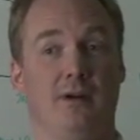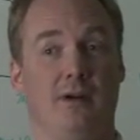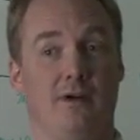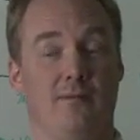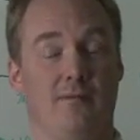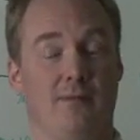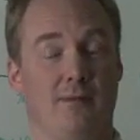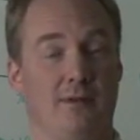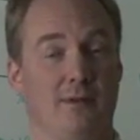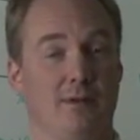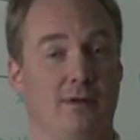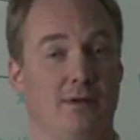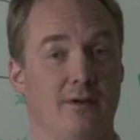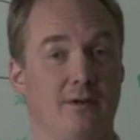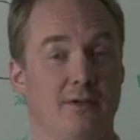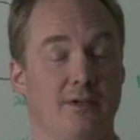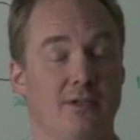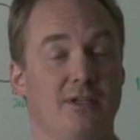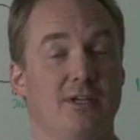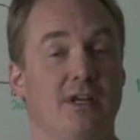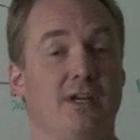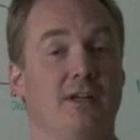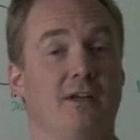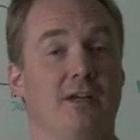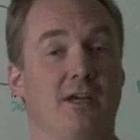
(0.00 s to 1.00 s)
of the
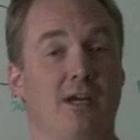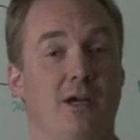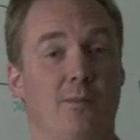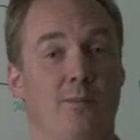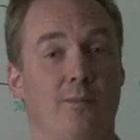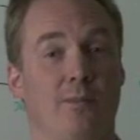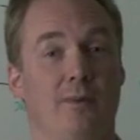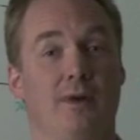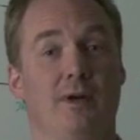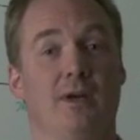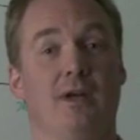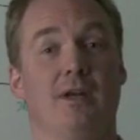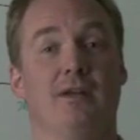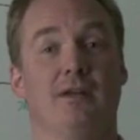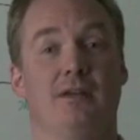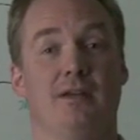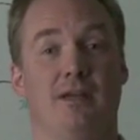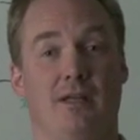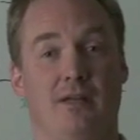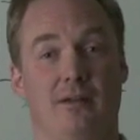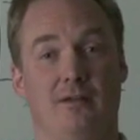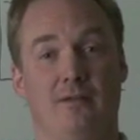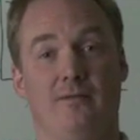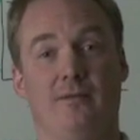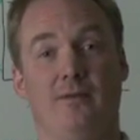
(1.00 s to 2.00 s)
largest incumbent
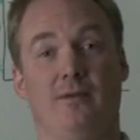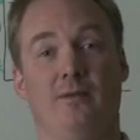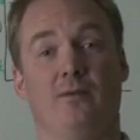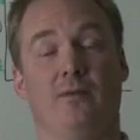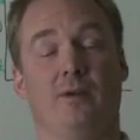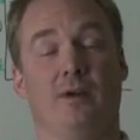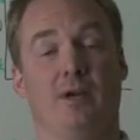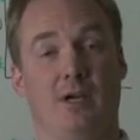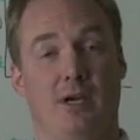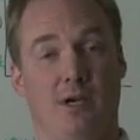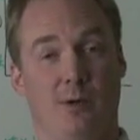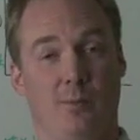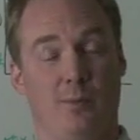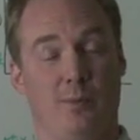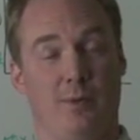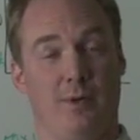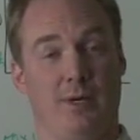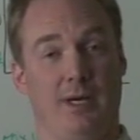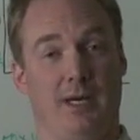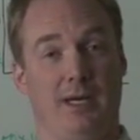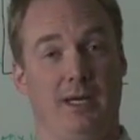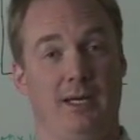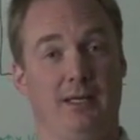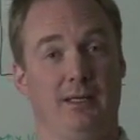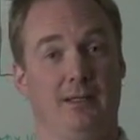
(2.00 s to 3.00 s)
telephone
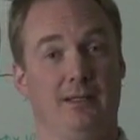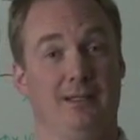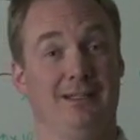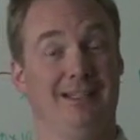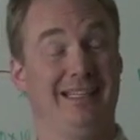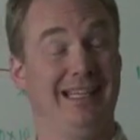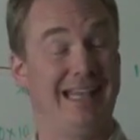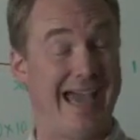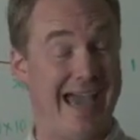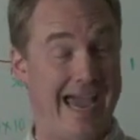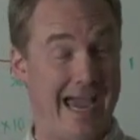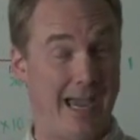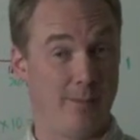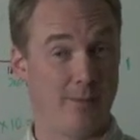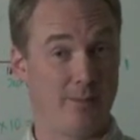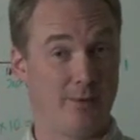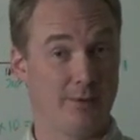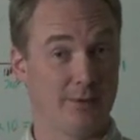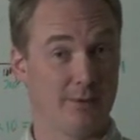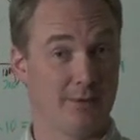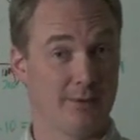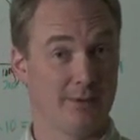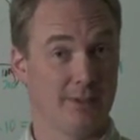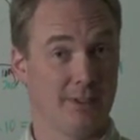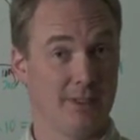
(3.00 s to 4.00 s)
company
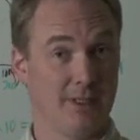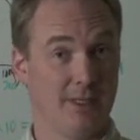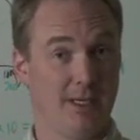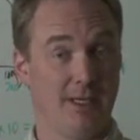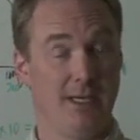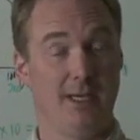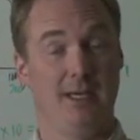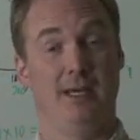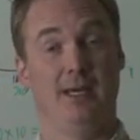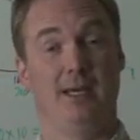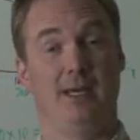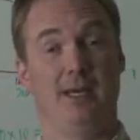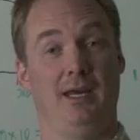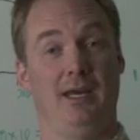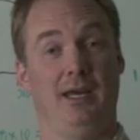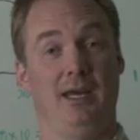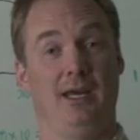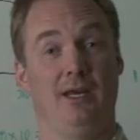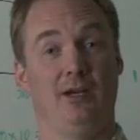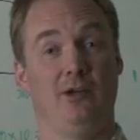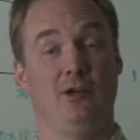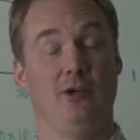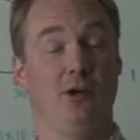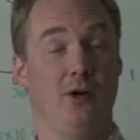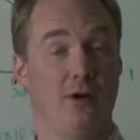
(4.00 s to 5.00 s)
labs
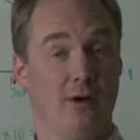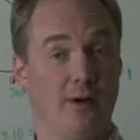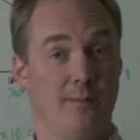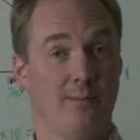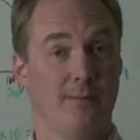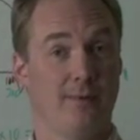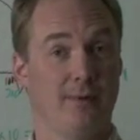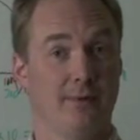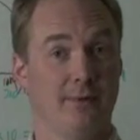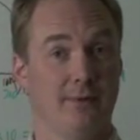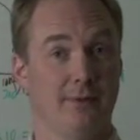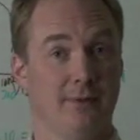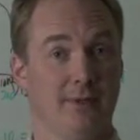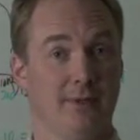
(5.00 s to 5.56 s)
in Europe.